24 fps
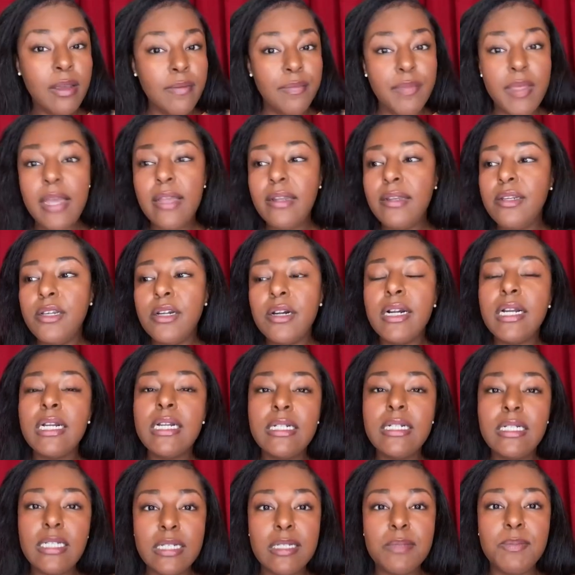then you're going
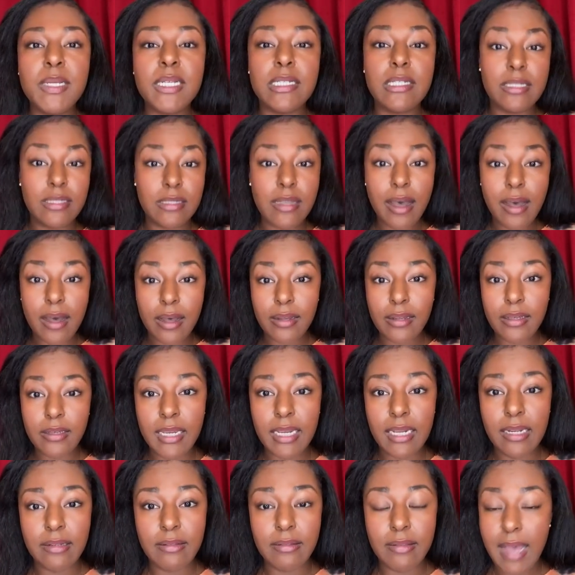to just be stuck
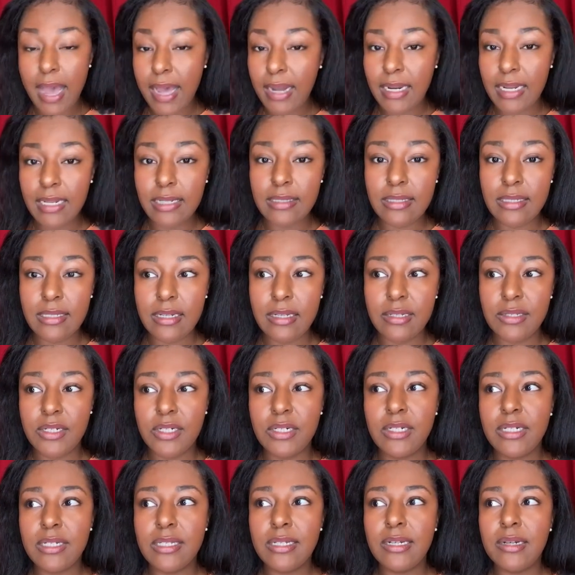in that instance.
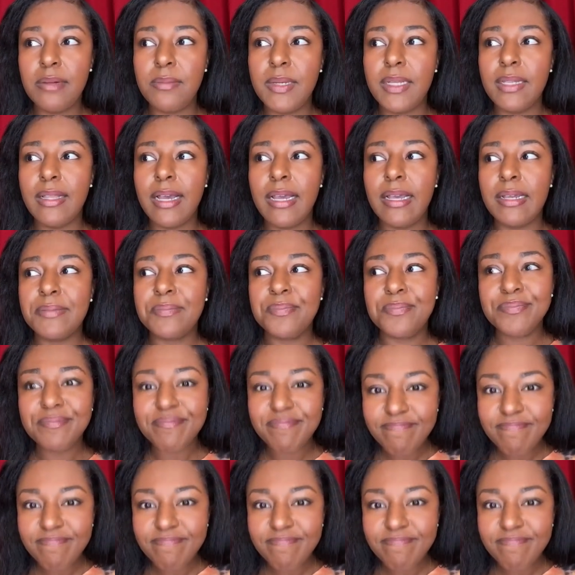You're just going to be like,